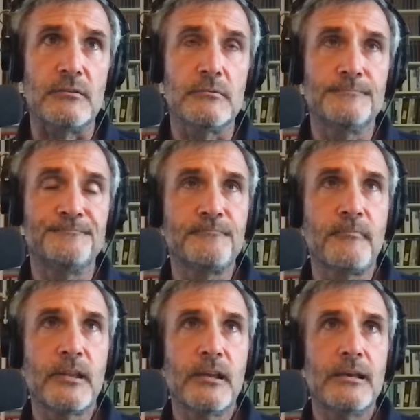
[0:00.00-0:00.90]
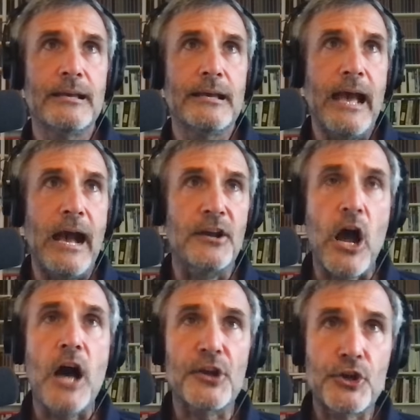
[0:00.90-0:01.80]
a
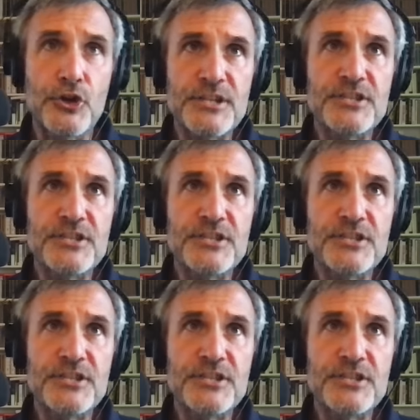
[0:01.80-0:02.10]
on a, on a